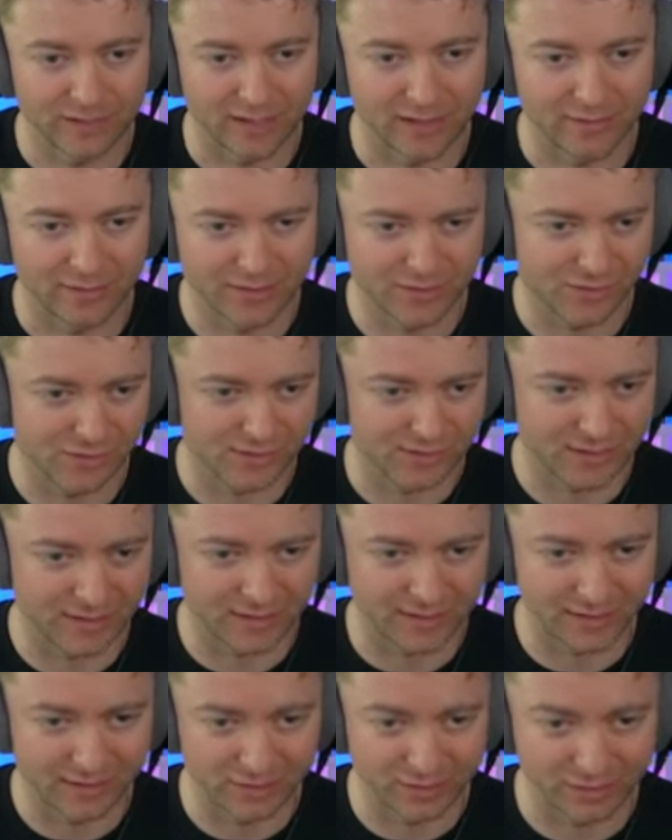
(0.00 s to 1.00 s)
let's just take
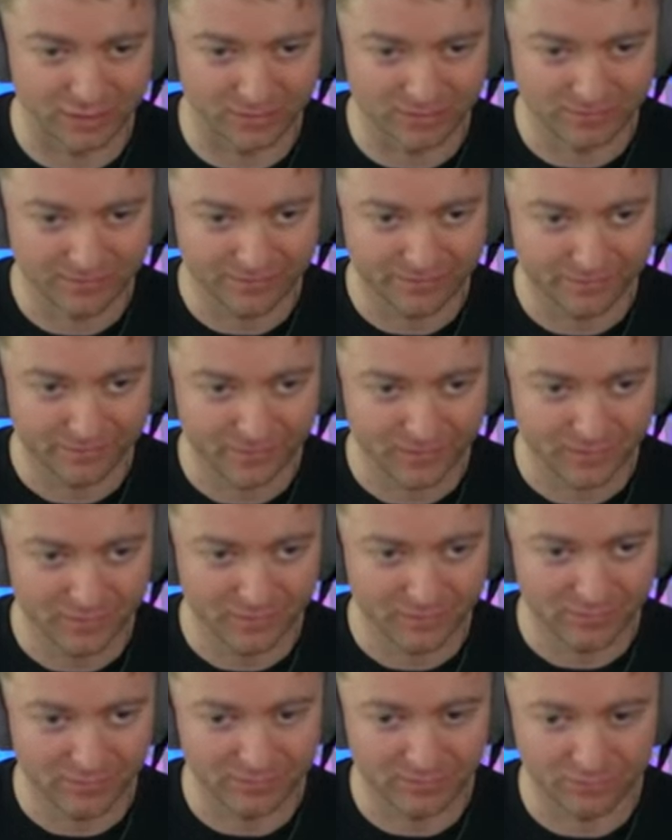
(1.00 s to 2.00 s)
here.
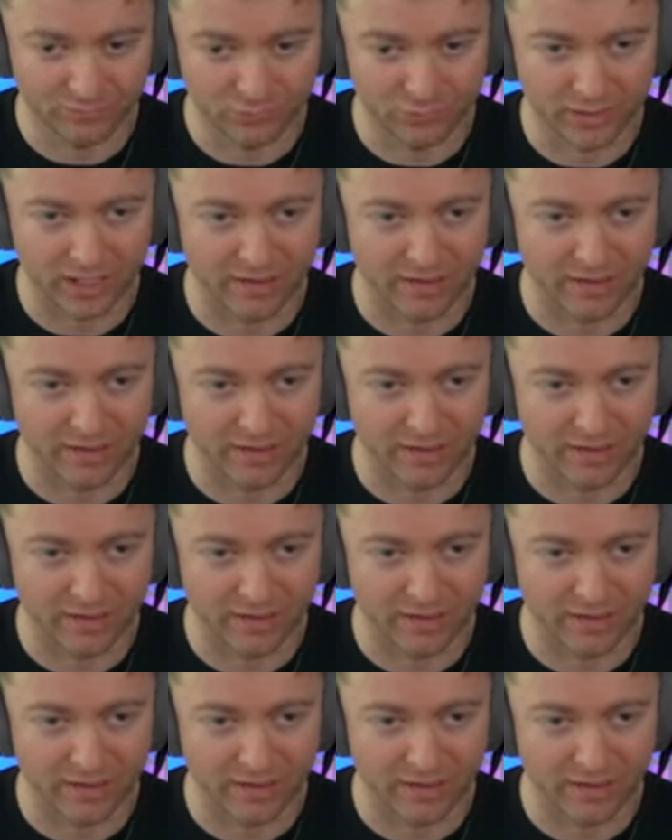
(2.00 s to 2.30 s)
Rook